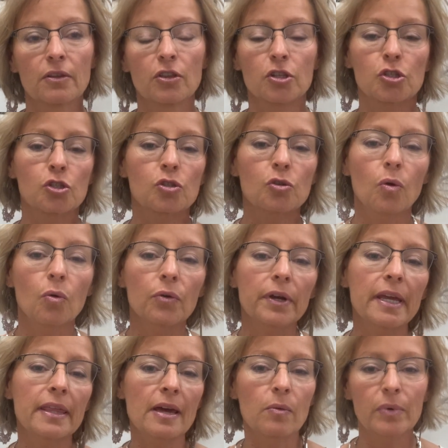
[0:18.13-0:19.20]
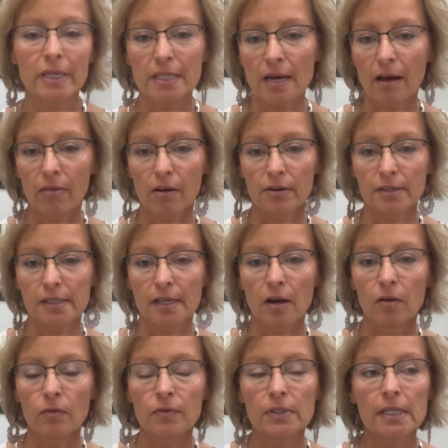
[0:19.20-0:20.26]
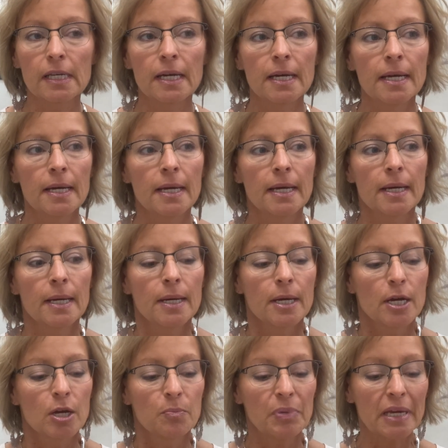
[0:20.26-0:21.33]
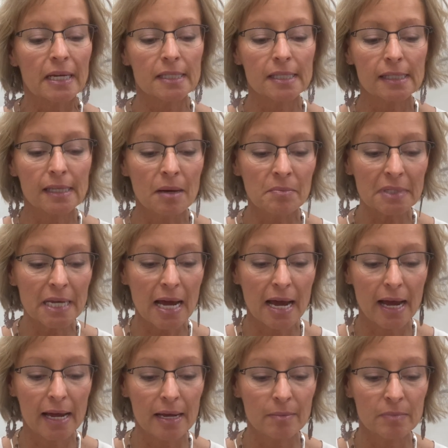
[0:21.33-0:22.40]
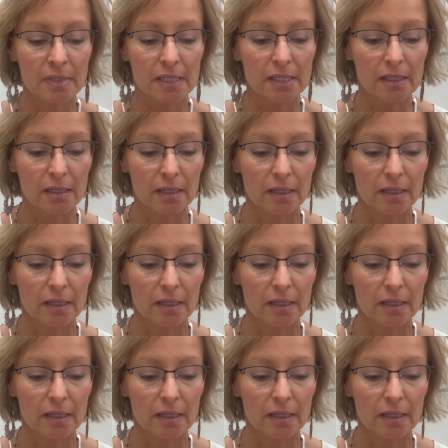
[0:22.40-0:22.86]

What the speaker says: the story that we tell ourselves. Because sometimes